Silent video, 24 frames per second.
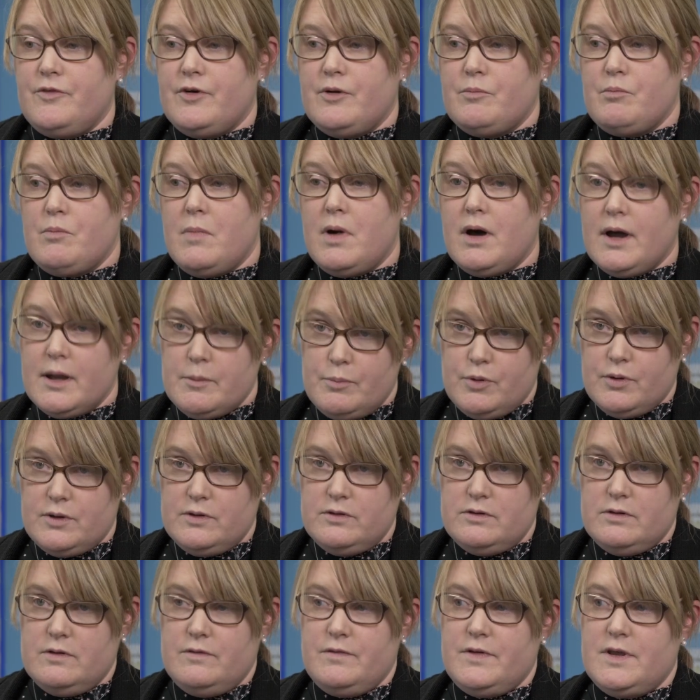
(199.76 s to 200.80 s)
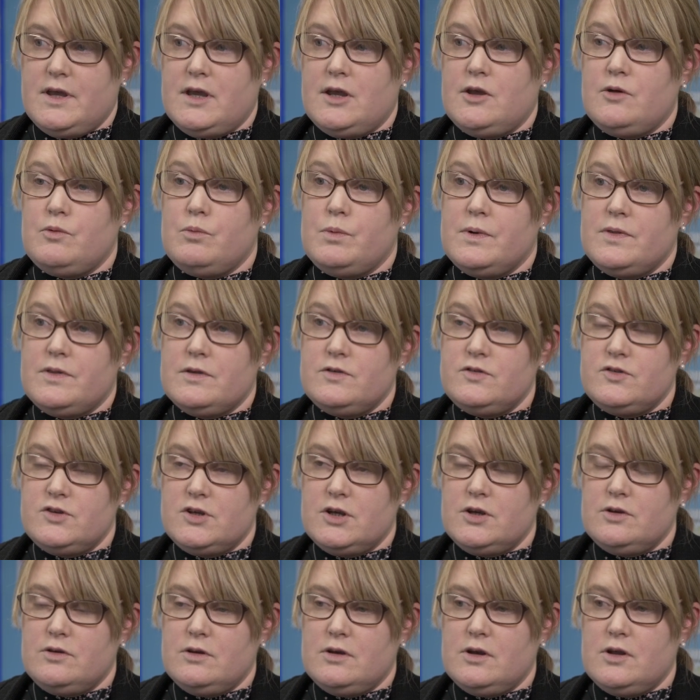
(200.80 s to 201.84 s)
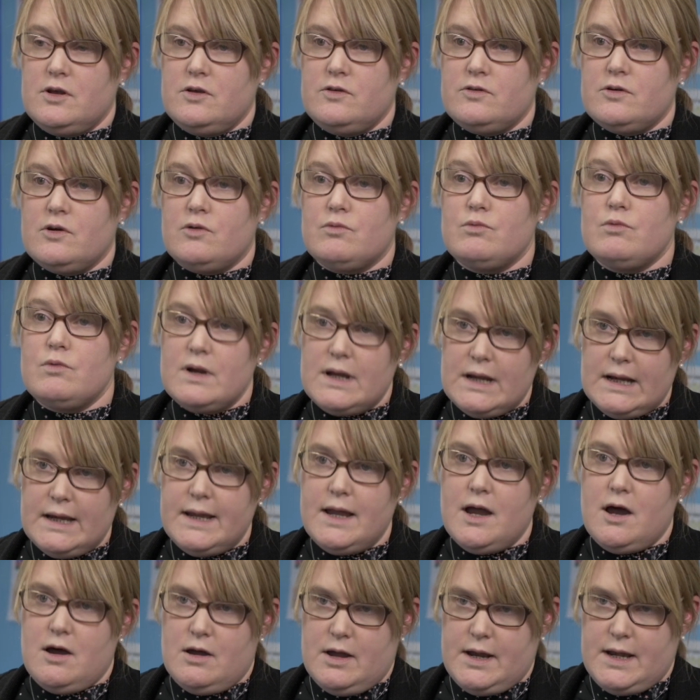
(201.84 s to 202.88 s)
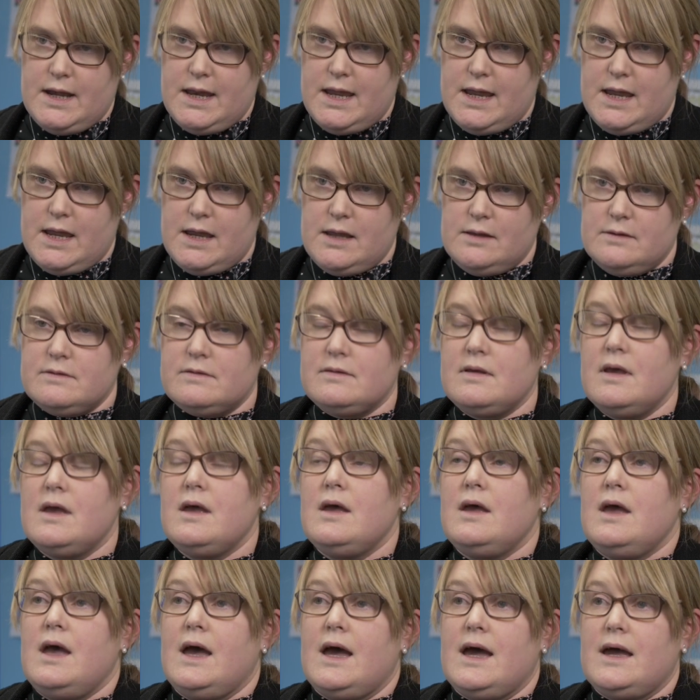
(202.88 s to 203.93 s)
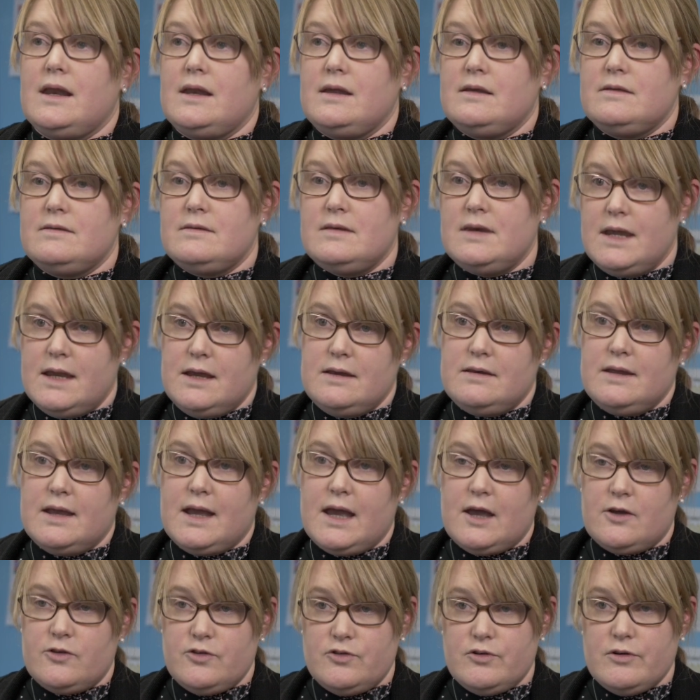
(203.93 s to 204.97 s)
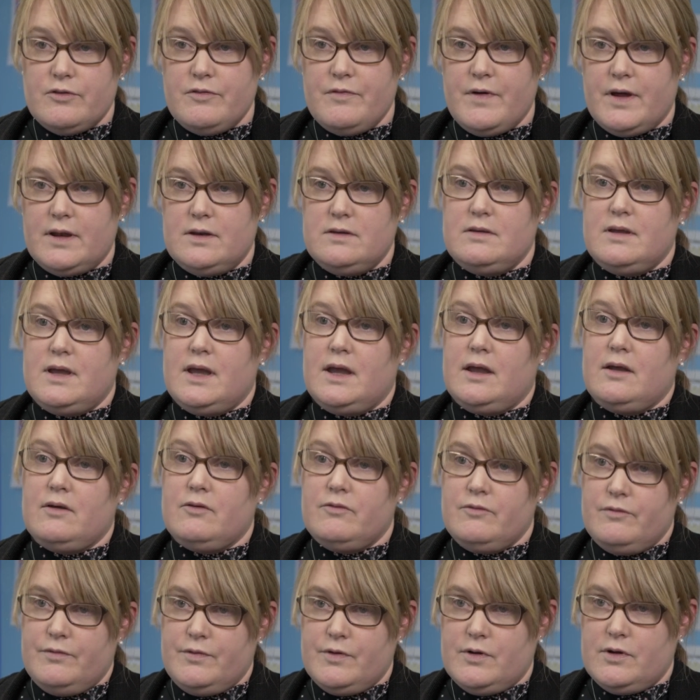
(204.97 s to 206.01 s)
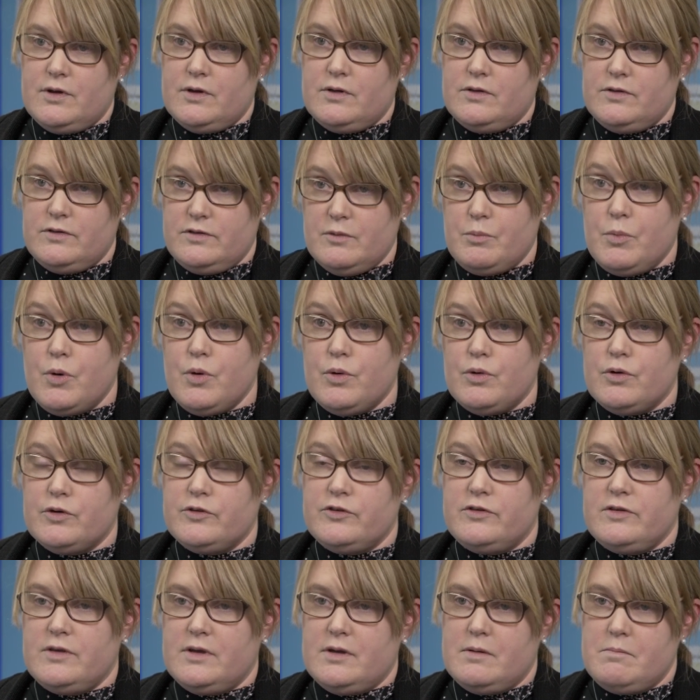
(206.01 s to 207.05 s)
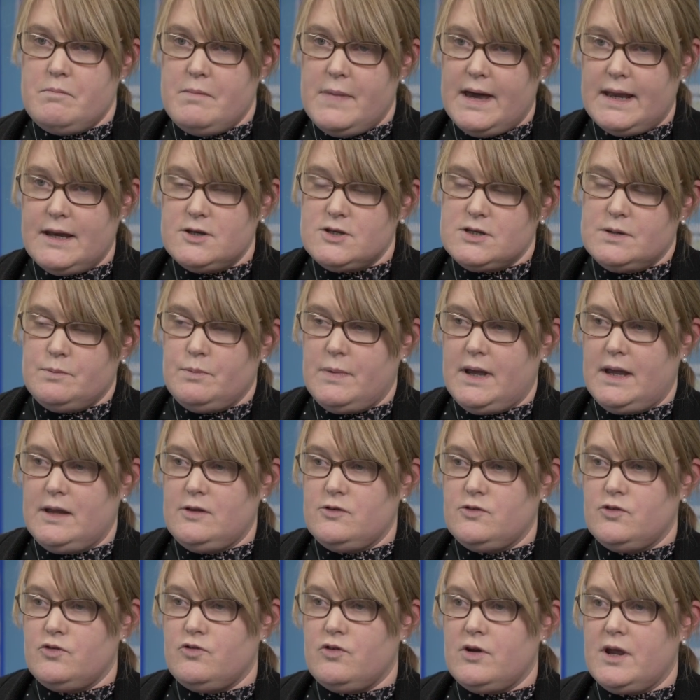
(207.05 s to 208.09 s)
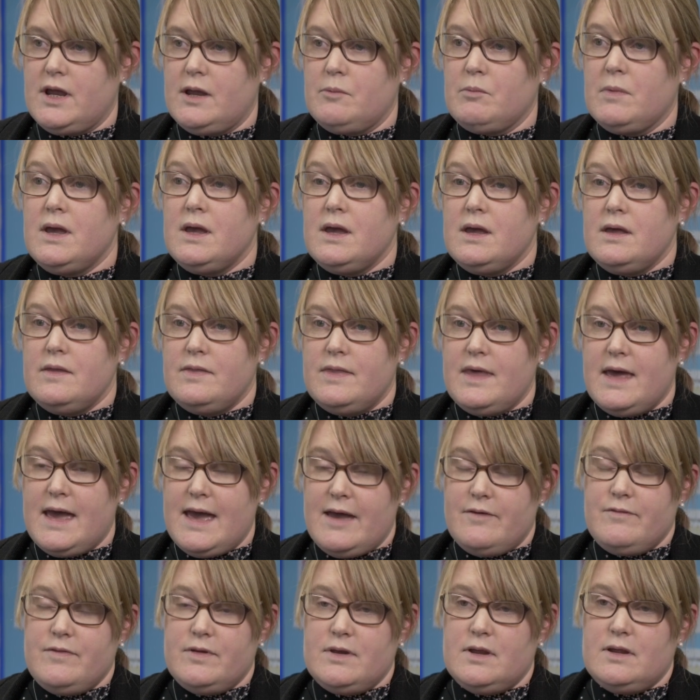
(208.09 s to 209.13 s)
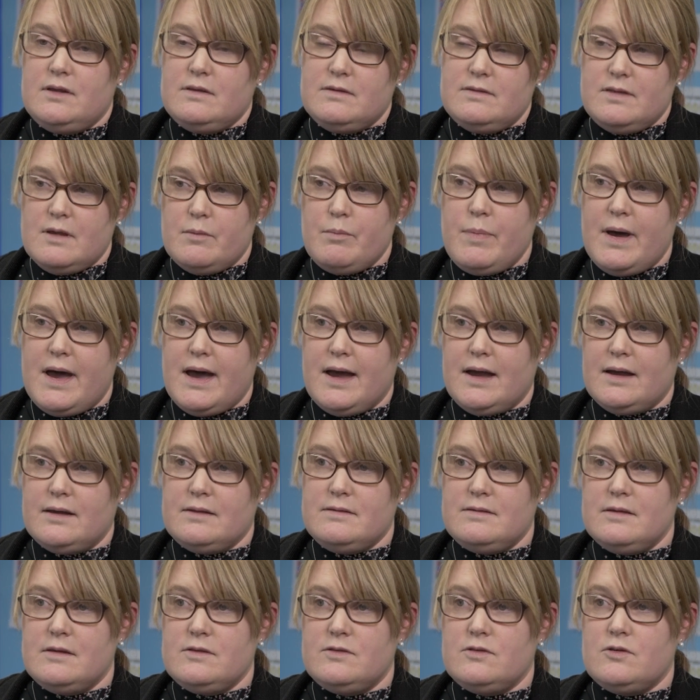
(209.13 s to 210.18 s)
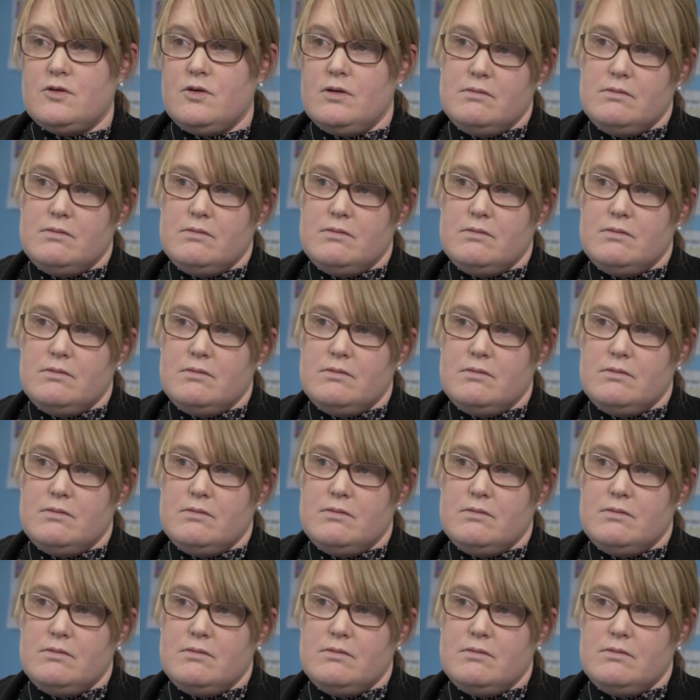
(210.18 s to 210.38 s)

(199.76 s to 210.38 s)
From my point of view, with a student who's got really high needs and is needing extra funding for support to manage in mainstream, the evidence that PAGS has